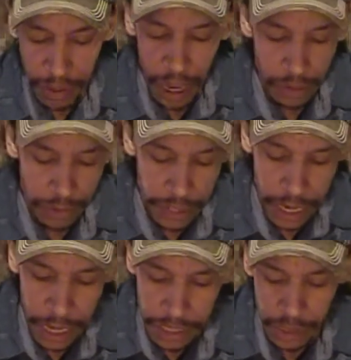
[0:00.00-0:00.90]
colors that
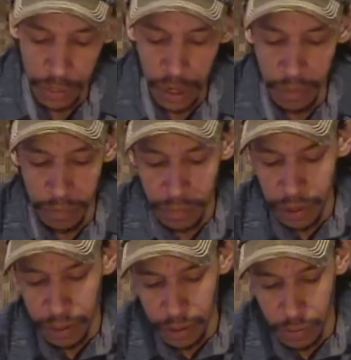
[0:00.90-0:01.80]
I swim,
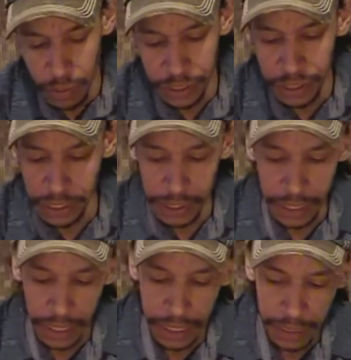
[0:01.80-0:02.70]
which is,
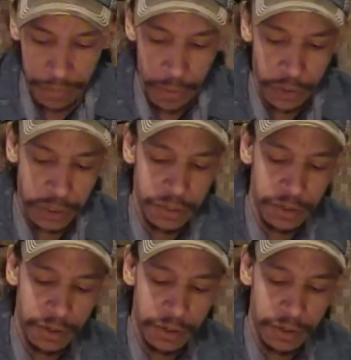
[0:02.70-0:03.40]
uh, of course,